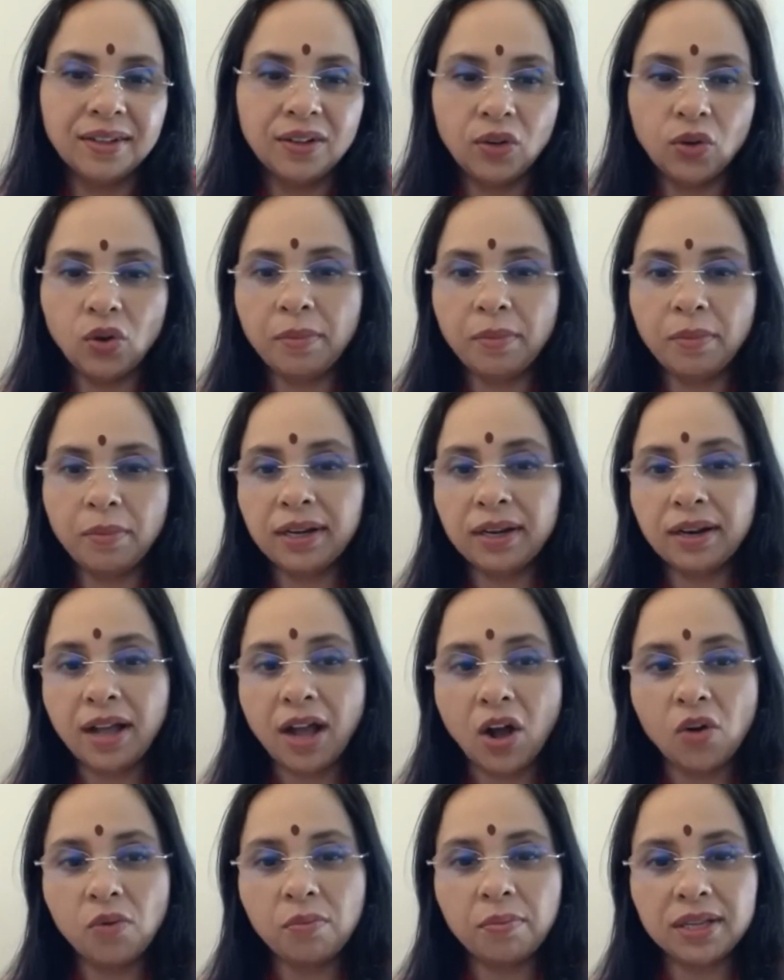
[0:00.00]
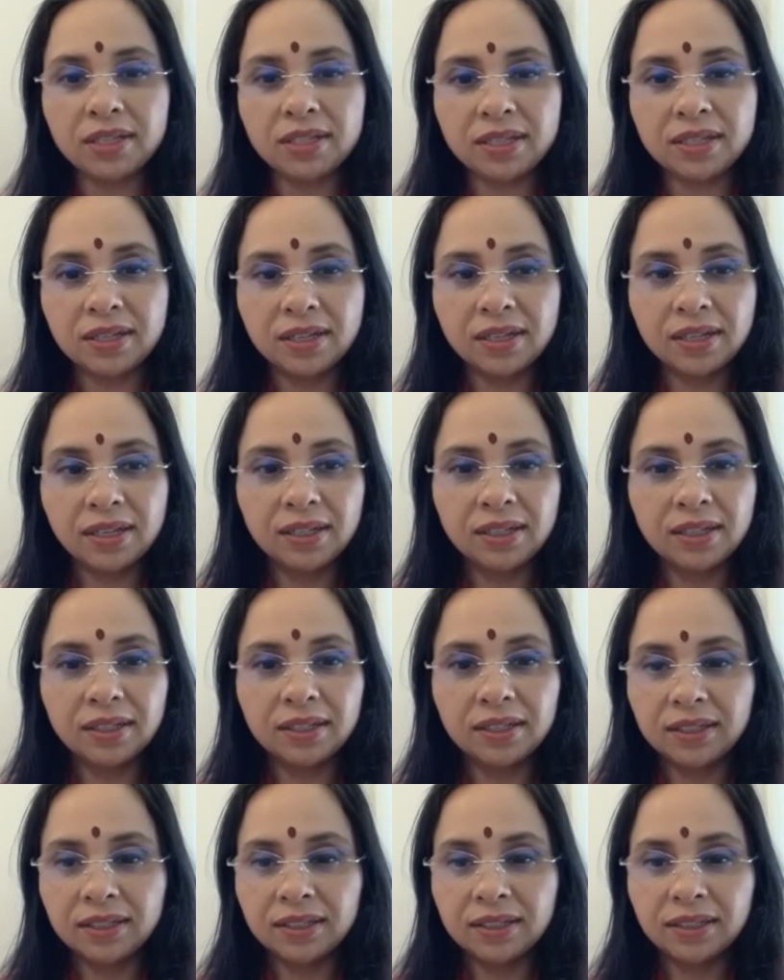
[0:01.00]
No matter how much
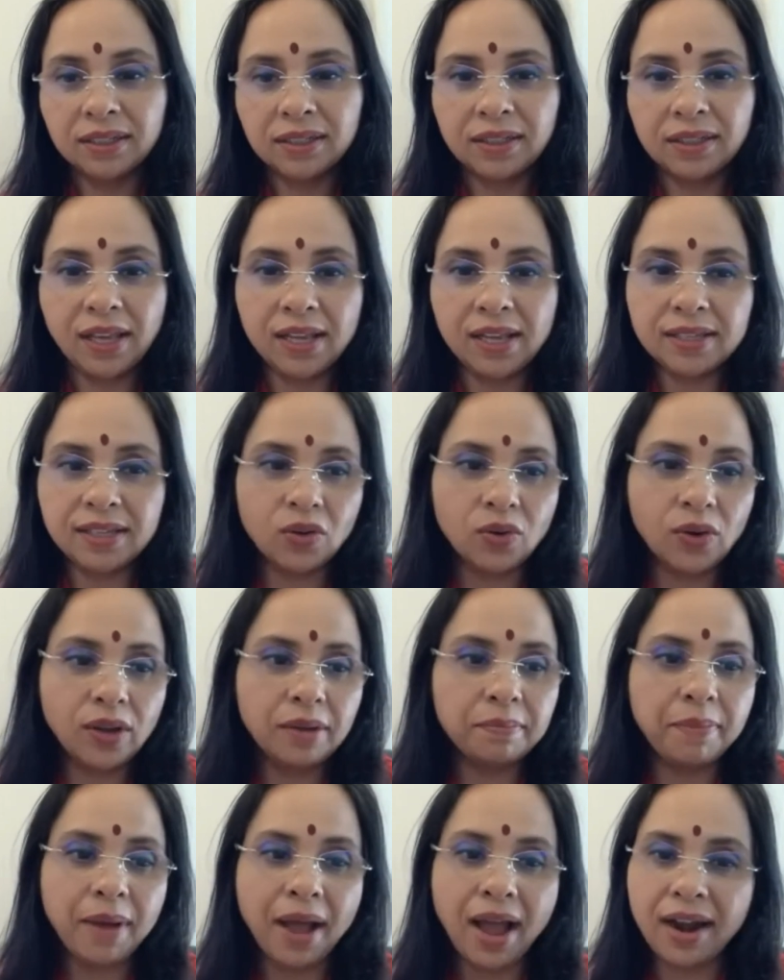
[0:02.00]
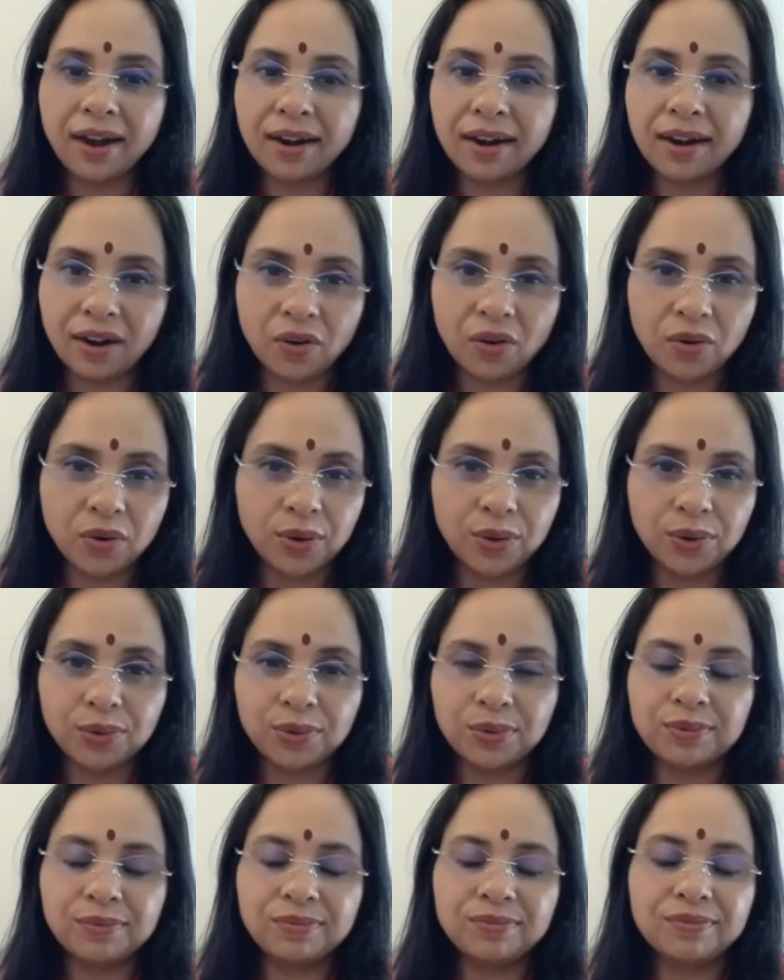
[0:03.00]
things are going bad around you,